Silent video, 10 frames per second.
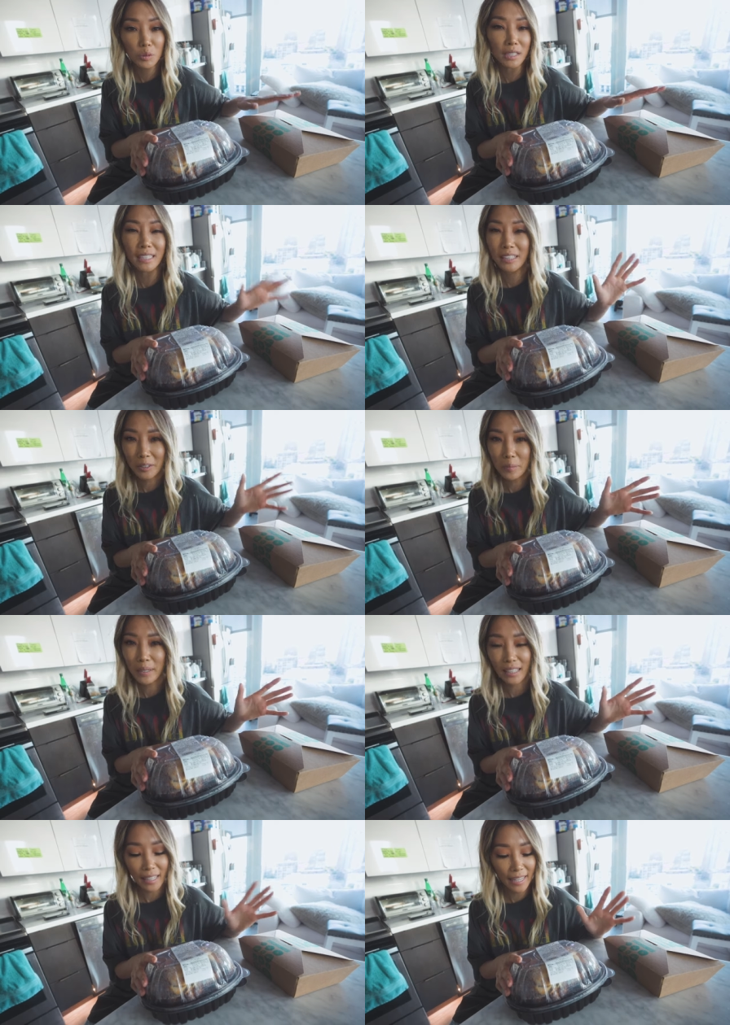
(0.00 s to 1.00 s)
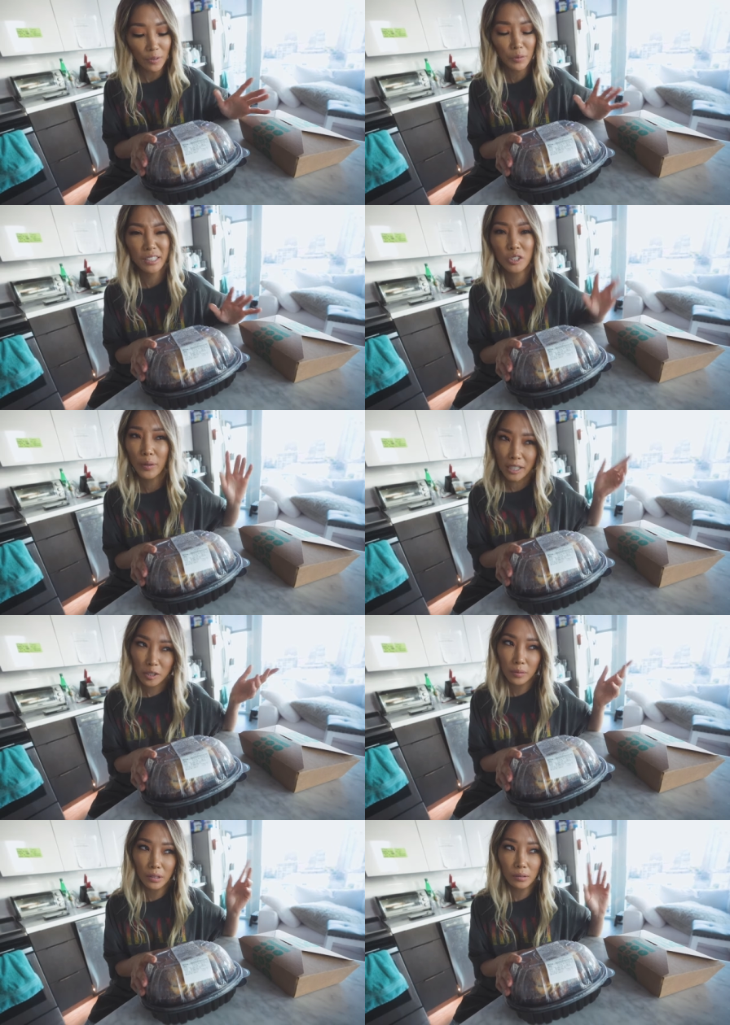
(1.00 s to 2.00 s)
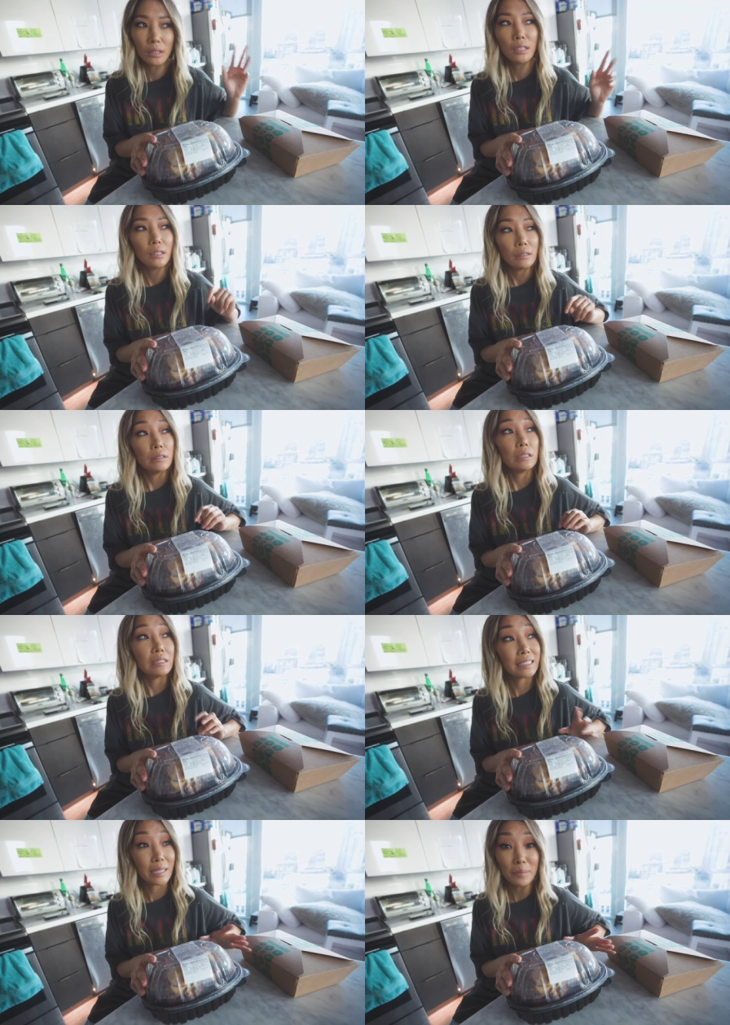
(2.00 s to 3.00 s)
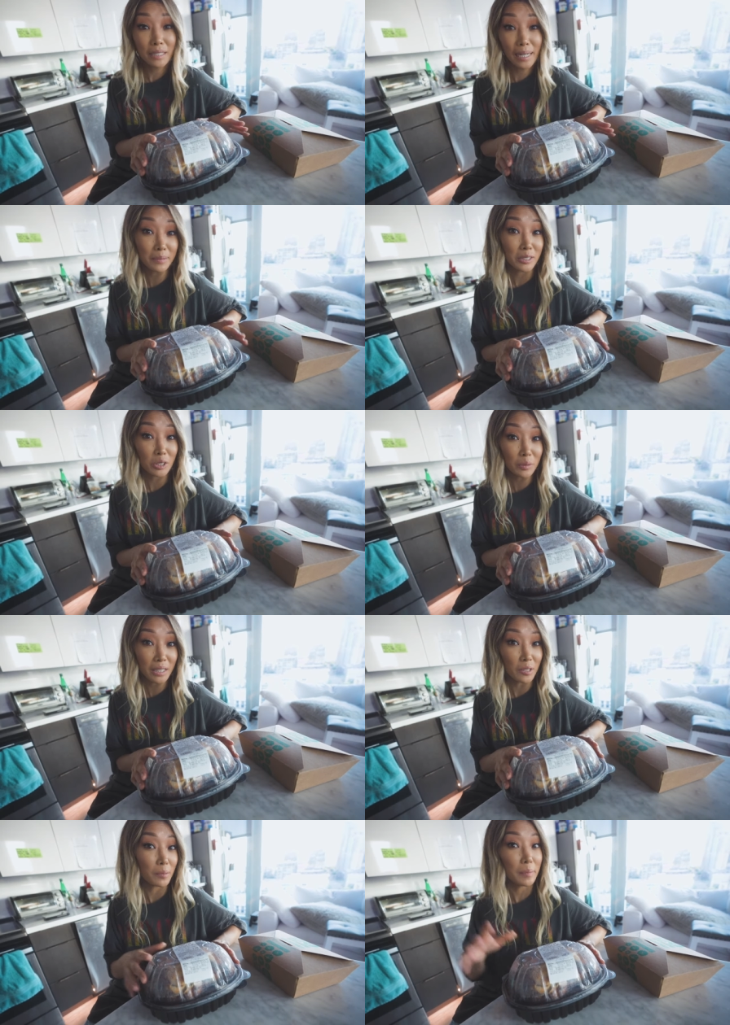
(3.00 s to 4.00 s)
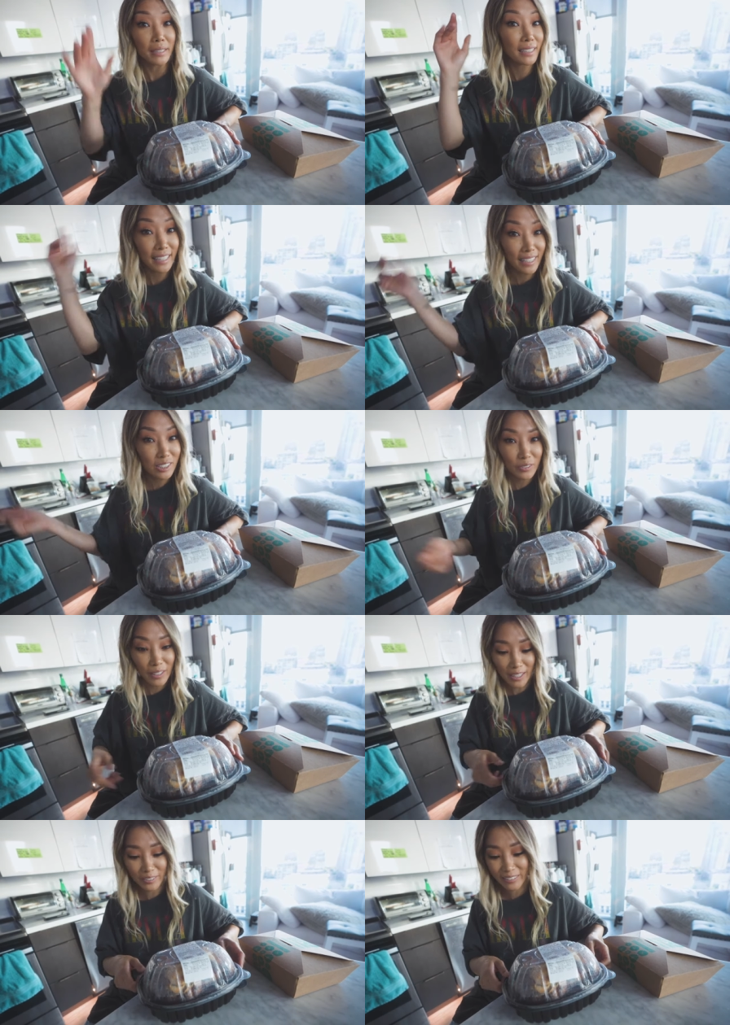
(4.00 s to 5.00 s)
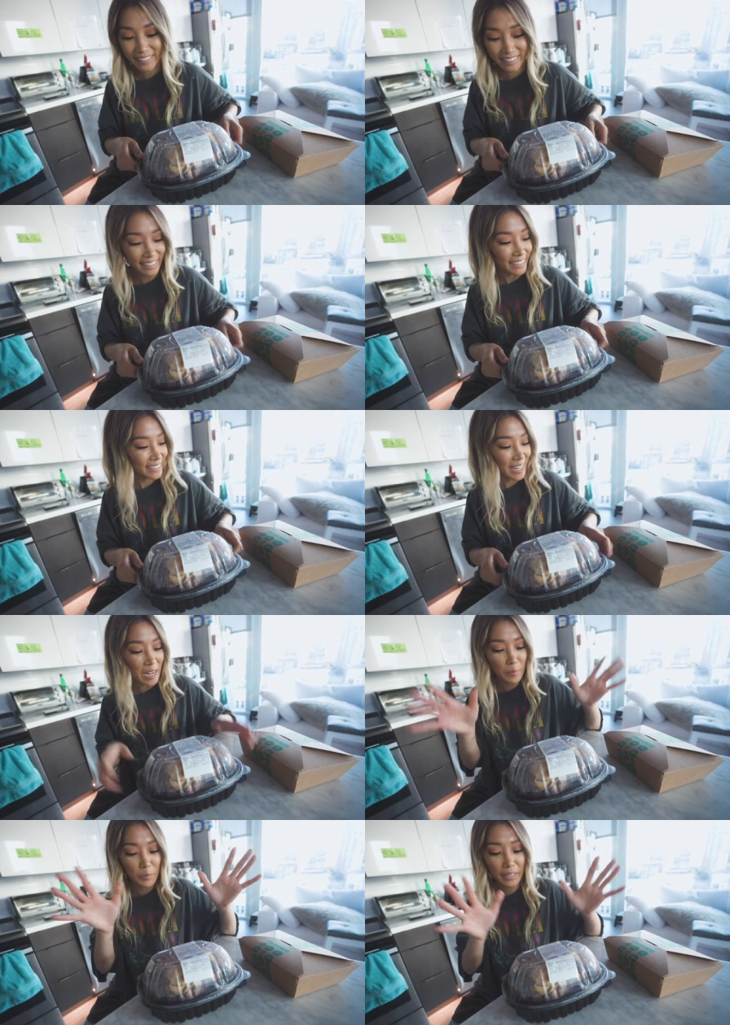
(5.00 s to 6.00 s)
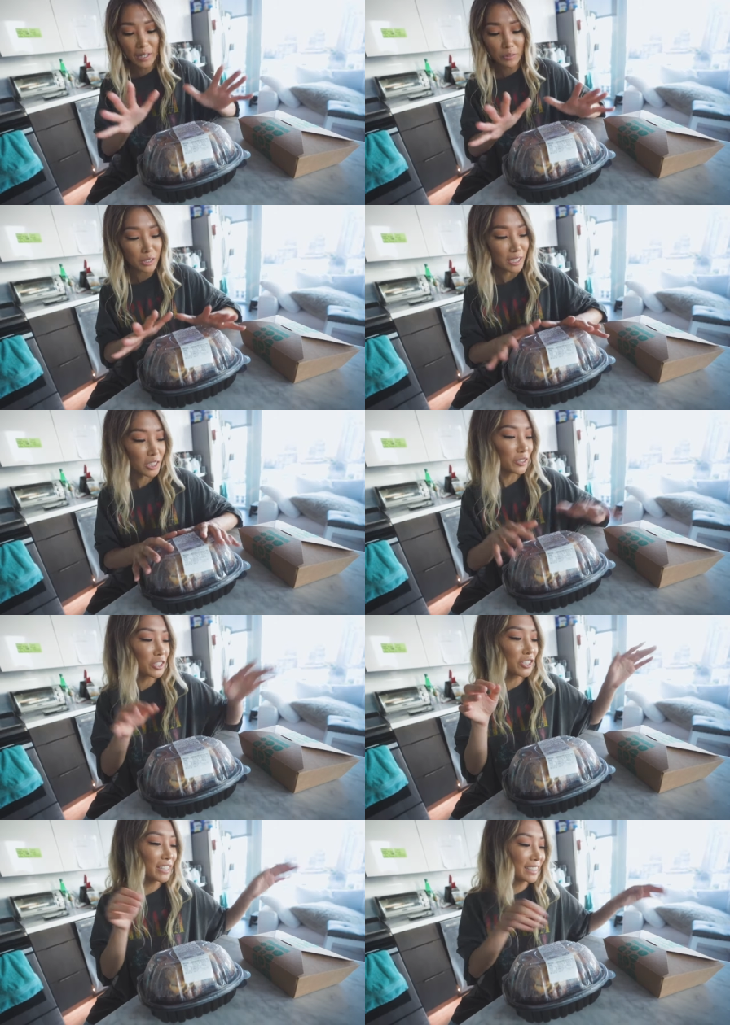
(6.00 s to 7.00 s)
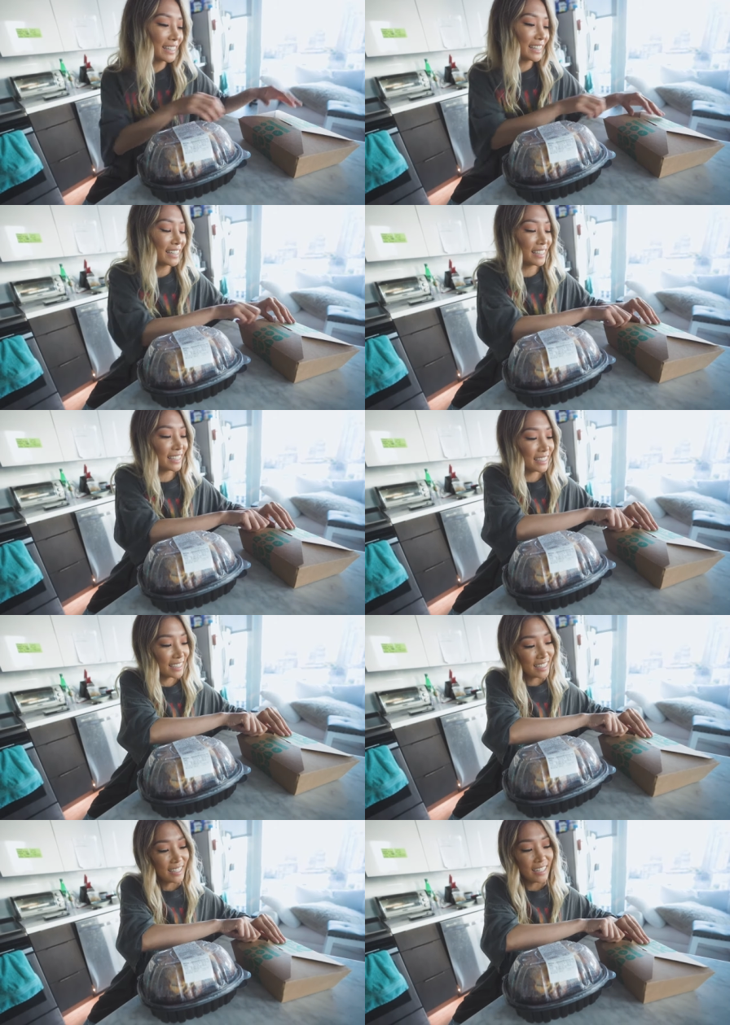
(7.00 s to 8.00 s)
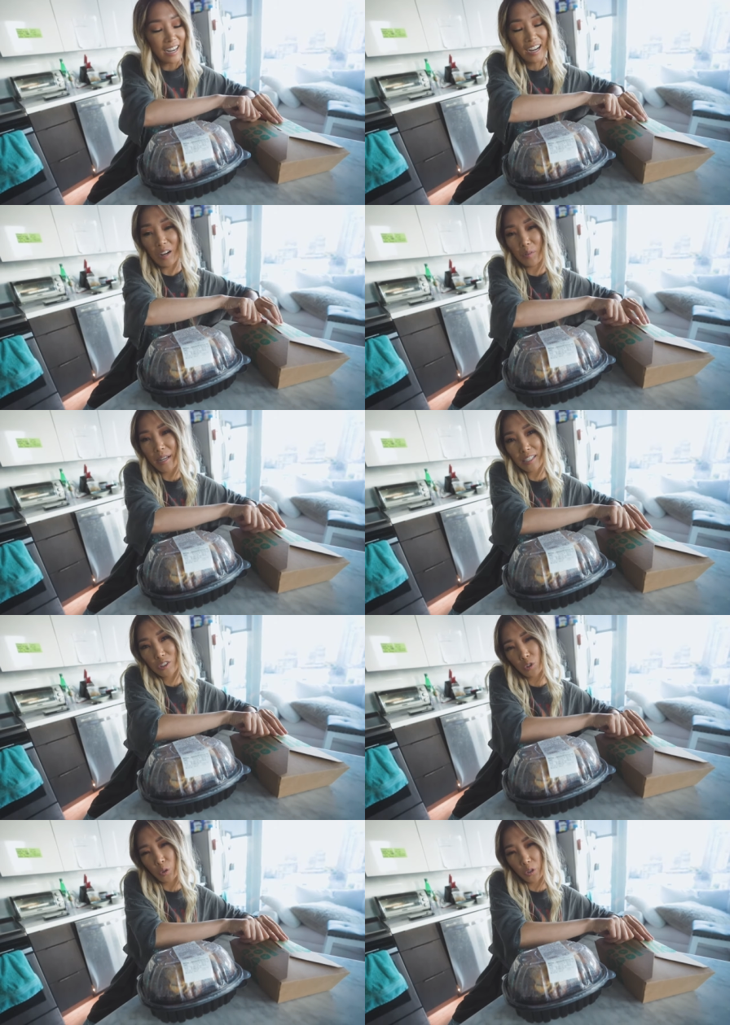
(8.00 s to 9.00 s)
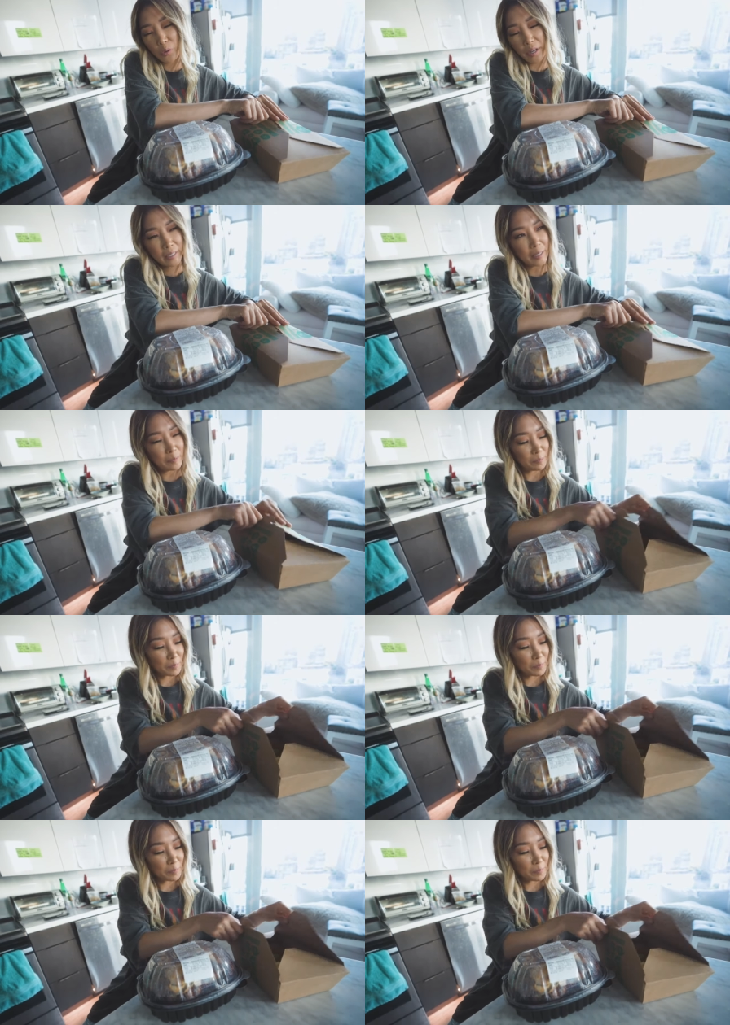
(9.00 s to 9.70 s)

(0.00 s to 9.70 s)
was getting a little bit late. We're gonna do H Mart sometime this week or maybe the next vlog, we'll see. We got rotisserie chicken, we had store credit